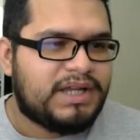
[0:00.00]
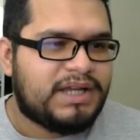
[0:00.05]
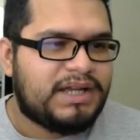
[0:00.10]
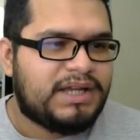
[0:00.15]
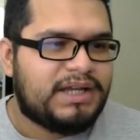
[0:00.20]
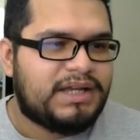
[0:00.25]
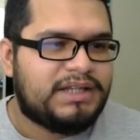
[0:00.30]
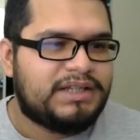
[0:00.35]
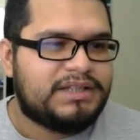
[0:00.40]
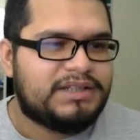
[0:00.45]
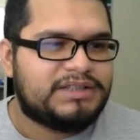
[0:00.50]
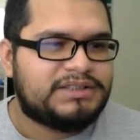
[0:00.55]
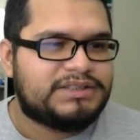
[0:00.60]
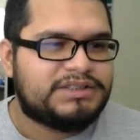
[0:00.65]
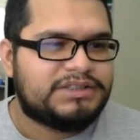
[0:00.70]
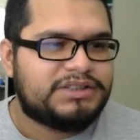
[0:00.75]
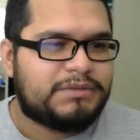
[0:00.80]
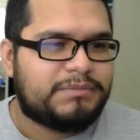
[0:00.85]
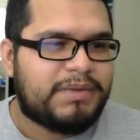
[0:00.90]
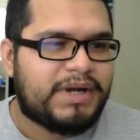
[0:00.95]
And then this
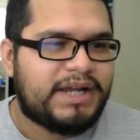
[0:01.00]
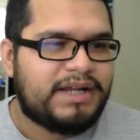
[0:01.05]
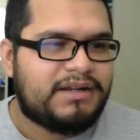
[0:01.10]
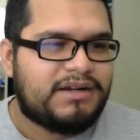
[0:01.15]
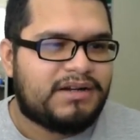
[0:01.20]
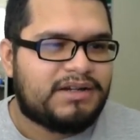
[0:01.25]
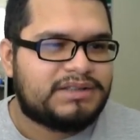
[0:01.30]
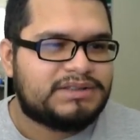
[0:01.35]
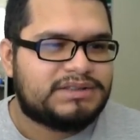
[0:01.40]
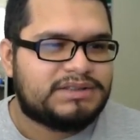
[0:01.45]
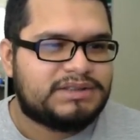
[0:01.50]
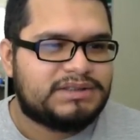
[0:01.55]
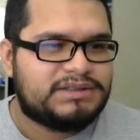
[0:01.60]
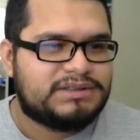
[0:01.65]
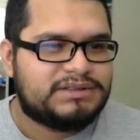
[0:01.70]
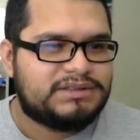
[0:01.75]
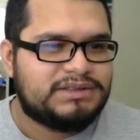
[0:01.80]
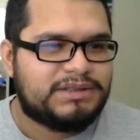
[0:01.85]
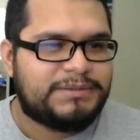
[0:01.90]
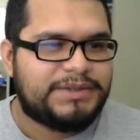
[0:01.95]
is your buy cost.
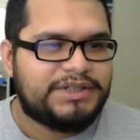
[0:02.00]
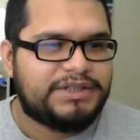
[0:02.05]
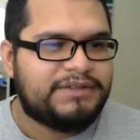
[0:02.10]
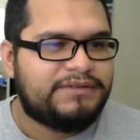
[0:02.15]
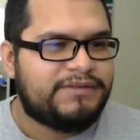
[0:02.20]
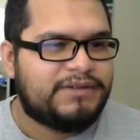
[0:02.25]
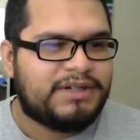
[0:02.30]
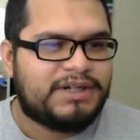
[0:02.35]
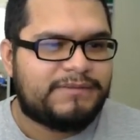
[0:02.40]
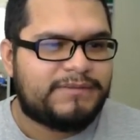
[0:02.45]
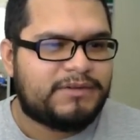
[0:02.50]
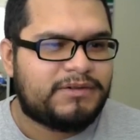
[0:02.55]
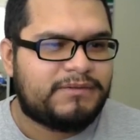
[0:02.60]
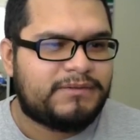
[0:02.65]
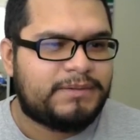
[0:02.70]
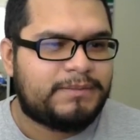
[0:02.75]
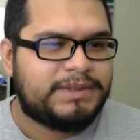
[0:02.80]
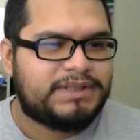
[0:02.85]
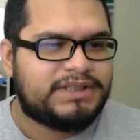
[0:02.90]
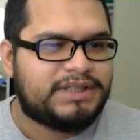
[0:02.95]
I mean, if you hover
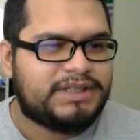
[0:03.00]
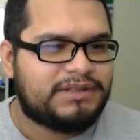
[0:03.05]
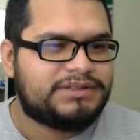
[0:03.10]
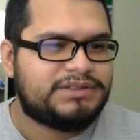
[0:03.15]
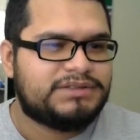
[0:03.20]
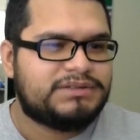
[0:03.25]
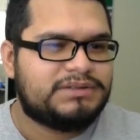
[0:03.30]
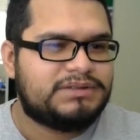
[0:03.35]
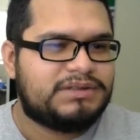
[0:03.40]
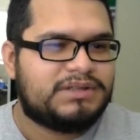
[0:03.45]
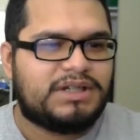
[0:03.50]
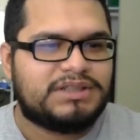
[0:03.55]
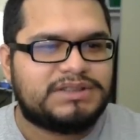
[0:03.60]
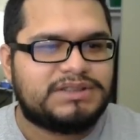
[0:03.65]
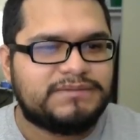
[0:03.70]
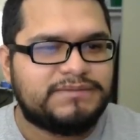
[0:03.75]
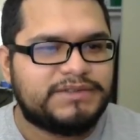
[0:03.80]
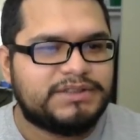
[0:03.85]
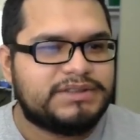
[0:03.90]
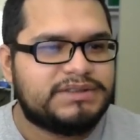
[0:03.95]
over them, it tells you cost
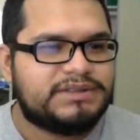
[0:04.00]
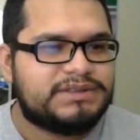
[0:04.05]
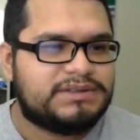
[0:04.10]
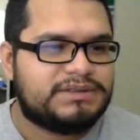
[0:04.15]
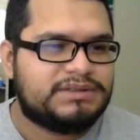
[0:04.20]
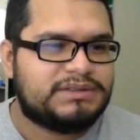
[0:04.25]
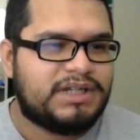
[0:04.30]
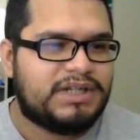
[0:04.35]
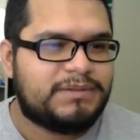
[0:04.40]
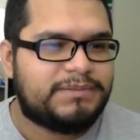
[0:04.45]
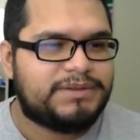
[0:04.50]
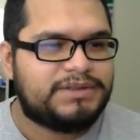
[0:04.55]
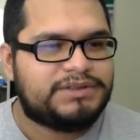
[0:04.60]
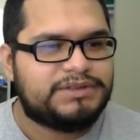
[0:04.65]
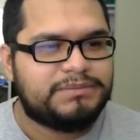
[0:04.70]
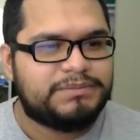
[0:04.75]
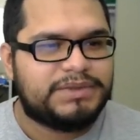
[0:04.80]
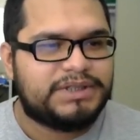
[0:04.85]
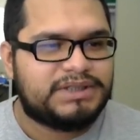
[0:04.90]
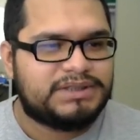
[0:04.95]
of goods. I put
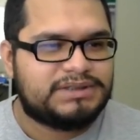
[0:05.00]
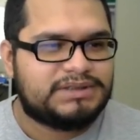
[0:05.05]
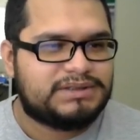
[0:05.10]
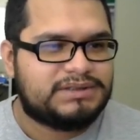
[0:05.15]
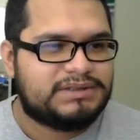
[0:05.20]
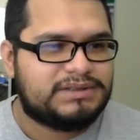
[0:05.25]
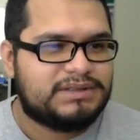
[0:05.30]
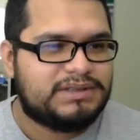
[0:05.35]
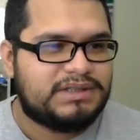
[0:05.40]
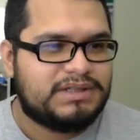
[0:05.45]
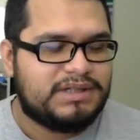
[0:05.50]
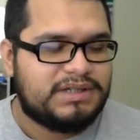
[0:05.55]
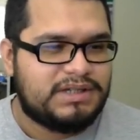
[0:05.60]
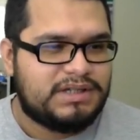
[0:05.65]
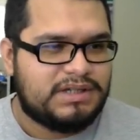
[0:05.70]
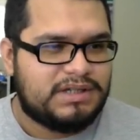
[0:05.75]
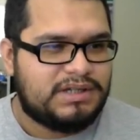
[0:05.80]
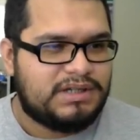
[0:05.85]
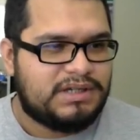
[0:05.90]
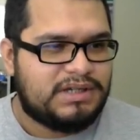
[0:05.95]
$2.
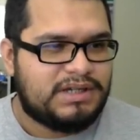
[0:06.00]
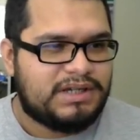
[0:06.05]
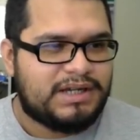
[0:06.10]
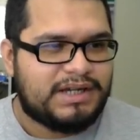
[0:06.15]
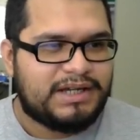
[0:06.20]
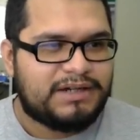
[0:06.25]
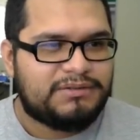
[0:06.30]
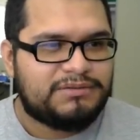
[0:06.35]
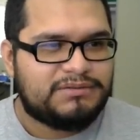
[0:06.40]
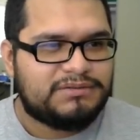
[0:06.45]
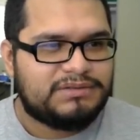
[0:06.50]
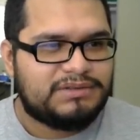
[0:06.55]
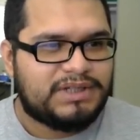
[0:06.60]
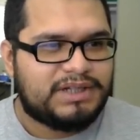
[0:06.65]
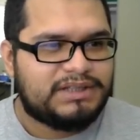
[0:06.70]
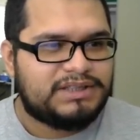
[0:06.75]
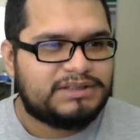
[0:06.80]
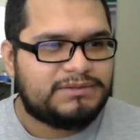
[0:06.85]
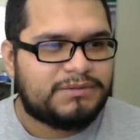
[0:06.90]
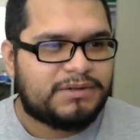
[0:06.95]
I don't
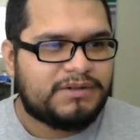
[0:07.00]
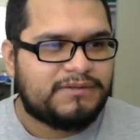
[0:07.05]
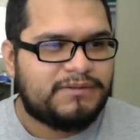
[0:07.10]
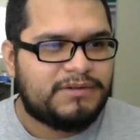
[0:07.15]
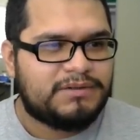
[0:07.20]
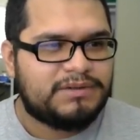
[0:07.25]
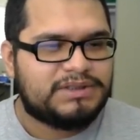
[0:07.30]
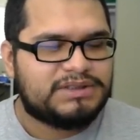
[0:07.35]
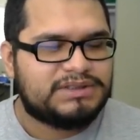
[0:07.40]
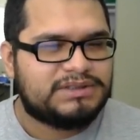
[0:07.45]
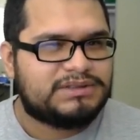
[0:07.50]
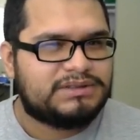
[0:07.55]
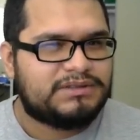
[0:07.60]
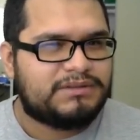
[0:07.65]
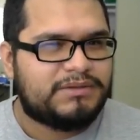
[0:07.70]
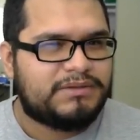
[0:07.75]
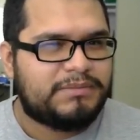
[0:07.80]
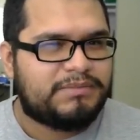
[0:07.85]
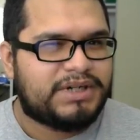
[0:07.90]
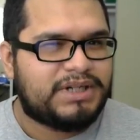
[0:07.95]
like this workflow because the
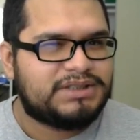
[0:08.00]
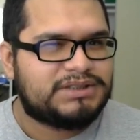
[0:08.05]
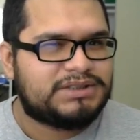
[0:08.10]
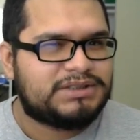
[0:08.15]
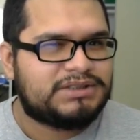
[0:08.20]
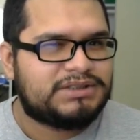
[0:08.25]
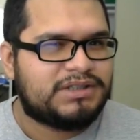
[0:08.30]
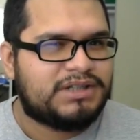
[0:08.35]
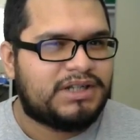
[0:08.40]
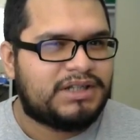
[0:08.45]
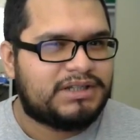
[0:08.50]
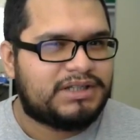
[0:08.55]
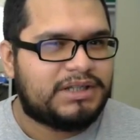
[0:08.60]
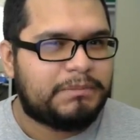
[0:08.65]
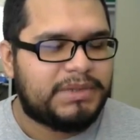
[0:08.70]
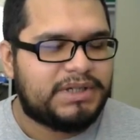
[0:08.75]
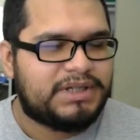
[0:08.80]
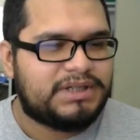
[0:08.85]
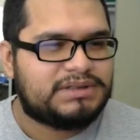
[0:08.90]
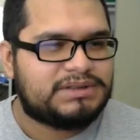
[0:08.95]
repricers are not the
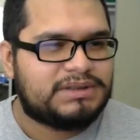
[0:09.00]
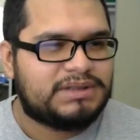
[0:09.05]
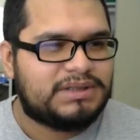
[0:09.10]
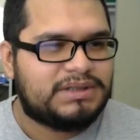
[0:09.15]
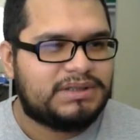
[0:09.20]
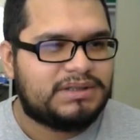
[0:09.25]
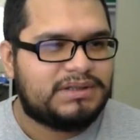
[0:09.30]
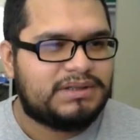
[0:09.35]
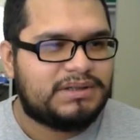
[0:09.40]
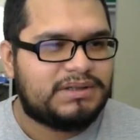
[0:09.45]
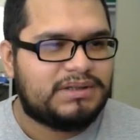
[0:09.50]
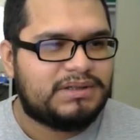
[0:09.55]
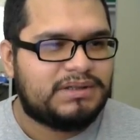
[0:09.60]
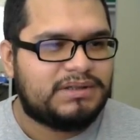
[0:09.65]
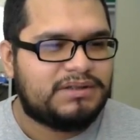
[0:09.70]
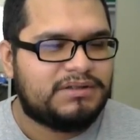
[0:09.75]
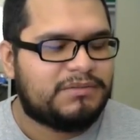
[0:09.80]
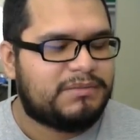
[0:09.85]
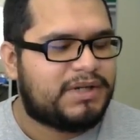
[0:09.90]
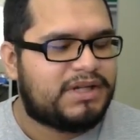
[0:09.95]
best.
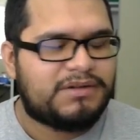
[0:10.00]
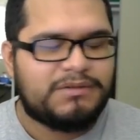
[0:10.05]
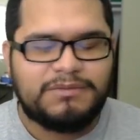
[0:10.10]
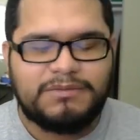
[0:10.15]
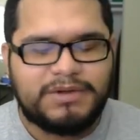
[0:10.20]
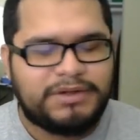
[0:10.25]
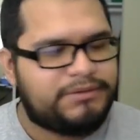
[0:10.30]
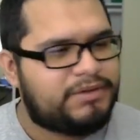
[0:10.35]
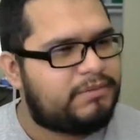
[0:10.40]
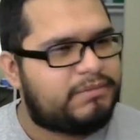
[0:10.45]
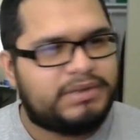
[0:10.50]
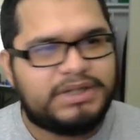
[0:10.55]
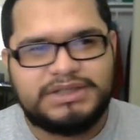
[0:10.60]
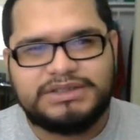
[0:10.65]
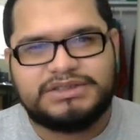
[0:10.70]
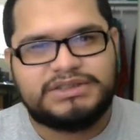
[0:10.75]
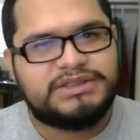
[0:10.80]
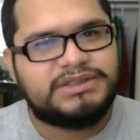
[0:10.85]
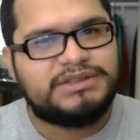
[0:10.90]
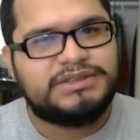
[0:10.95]
No matter what
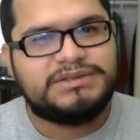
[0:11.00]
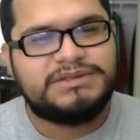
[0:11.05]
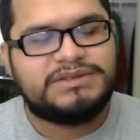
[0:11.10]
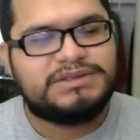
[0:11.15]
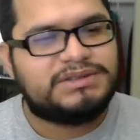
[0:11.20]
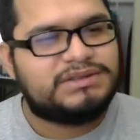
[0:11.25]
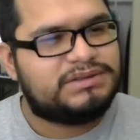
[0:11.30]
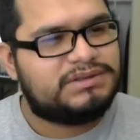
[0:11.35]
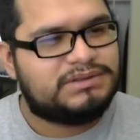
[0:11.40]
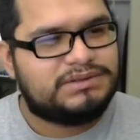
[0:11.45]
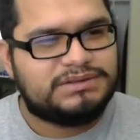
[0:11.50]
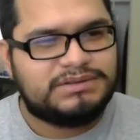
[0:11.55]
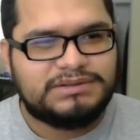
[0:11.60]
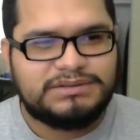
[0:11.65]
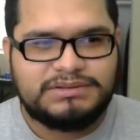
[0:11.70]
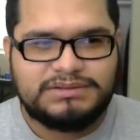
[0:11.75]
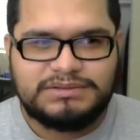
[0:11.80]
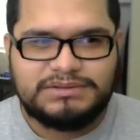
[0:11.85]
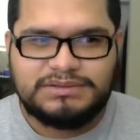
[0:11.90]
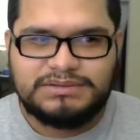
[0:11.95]
repricer you use,
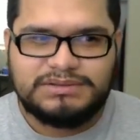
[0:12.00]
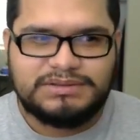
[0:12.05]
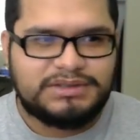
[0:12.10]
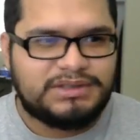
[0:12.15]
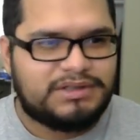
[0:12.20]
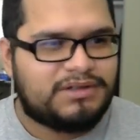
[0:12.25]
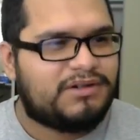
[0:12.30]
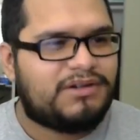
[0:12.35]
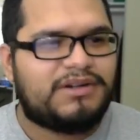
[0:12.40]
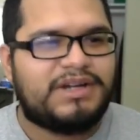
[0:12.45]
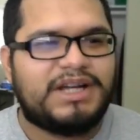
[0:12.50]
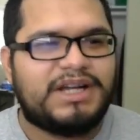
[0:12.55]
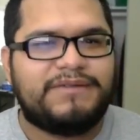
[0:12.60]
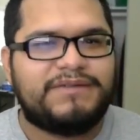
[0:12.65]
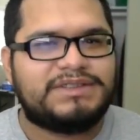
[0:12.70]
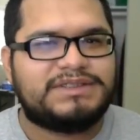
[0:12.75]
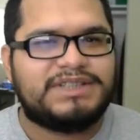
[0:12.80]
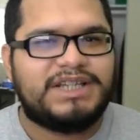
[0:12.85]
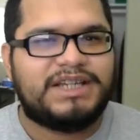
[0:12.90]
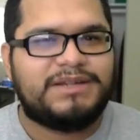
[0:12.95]
they all have
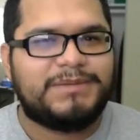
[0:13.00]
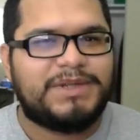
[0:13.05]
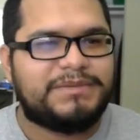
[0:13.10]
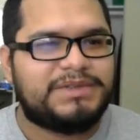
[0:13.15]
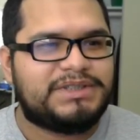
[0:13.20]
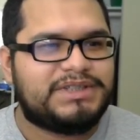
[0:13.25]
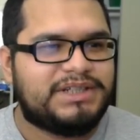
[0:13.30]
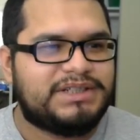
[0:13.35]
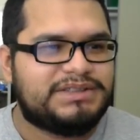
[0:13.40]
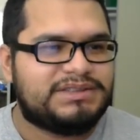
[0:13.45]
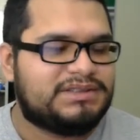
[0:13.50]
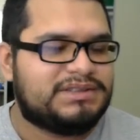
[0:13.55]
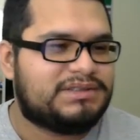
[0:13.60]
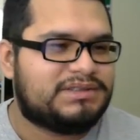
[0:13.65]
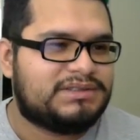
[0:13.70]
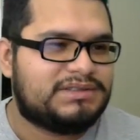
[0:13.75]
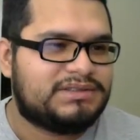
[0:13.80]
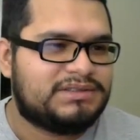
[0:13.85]
the same limitations.